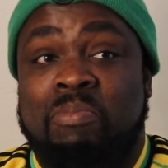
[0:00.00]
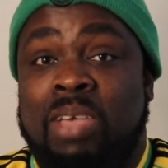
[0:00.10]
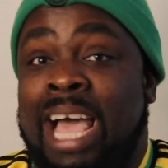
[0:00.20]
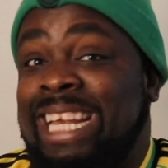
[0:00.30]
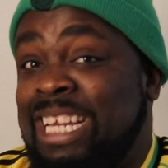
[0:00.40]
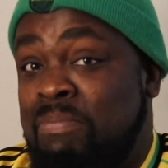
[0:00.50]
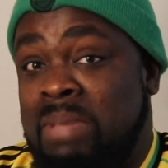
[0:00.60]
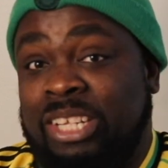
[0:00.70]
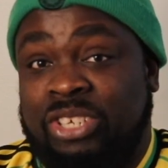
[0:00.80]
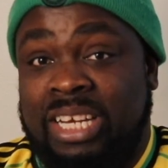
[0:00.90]
I didn't
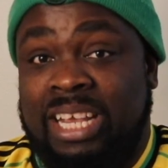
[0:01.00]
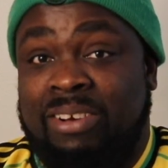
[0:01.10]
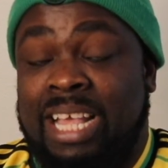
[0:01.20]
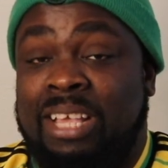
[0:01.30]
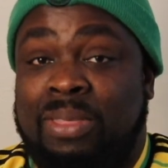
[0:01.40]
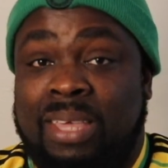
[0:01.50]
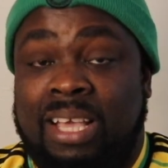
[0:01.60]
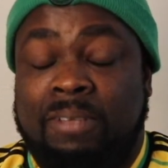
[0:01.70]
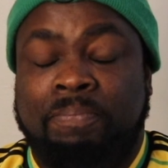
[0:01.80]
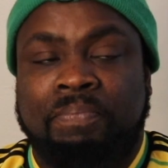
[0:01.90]
mention here that you think,
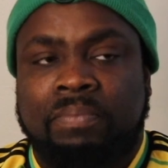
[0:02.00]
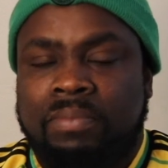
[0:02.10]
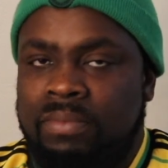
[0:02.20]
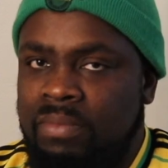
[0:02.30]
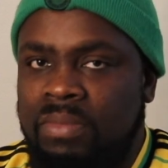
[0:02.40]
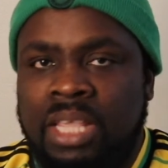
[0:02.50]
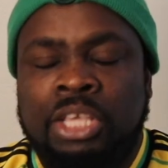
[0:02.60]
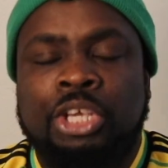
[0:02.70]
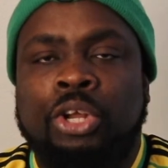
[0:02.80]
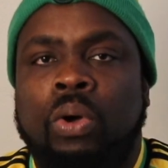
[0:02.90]

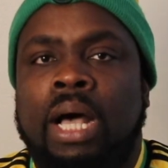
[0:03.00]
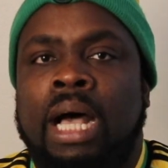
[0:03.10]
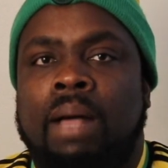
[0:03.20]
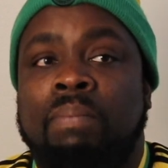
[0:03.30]
you know,